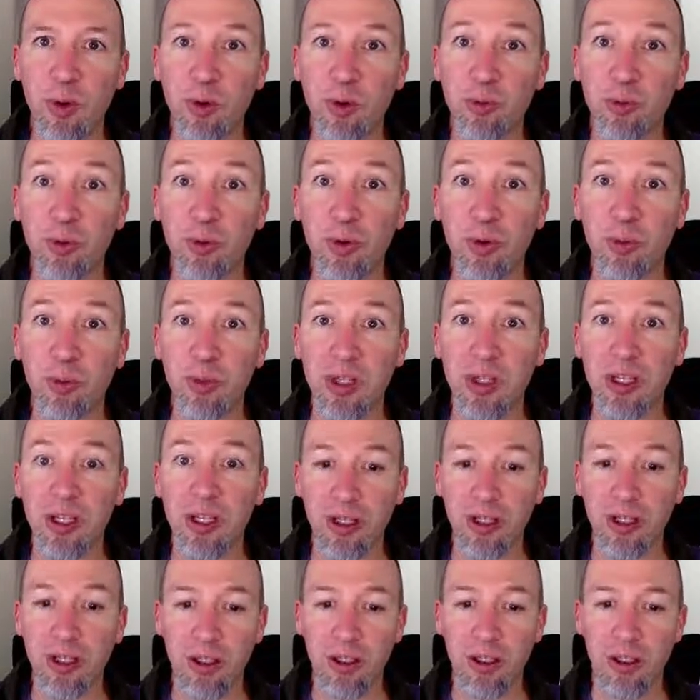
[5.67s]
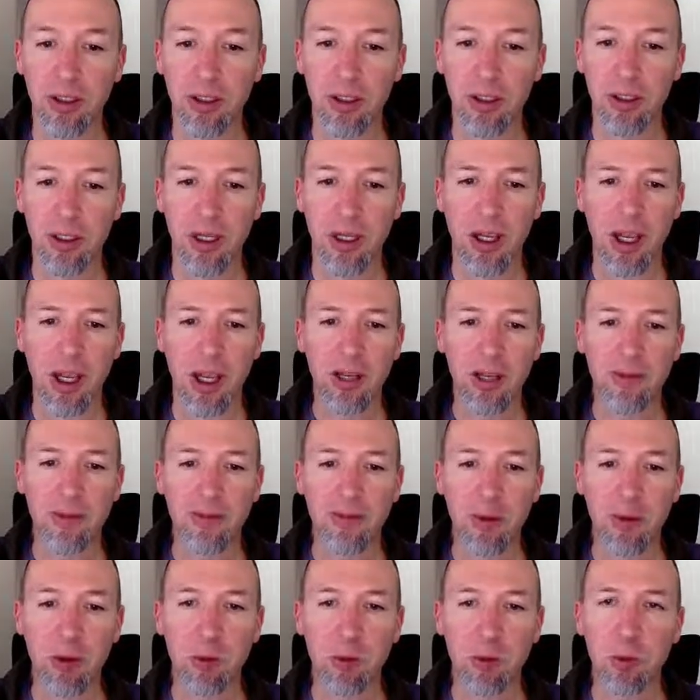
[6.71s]
for the beginning. Any
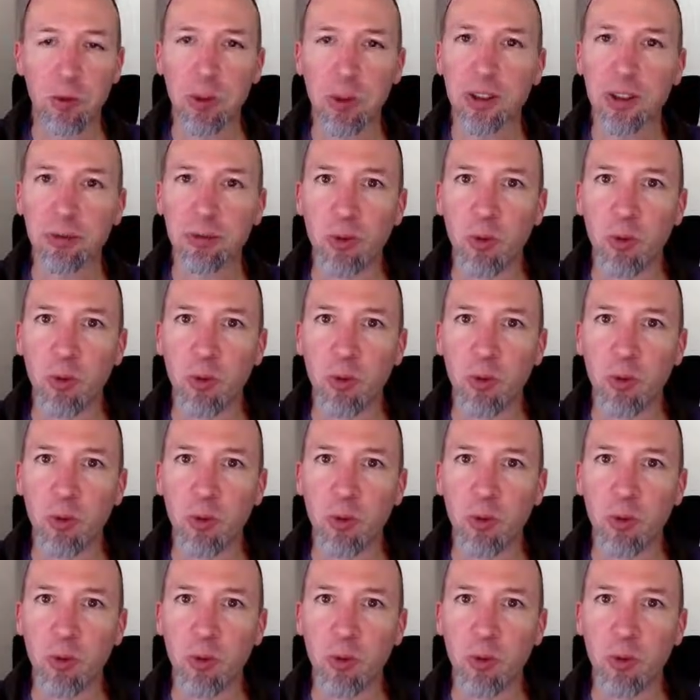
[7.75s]
photo really will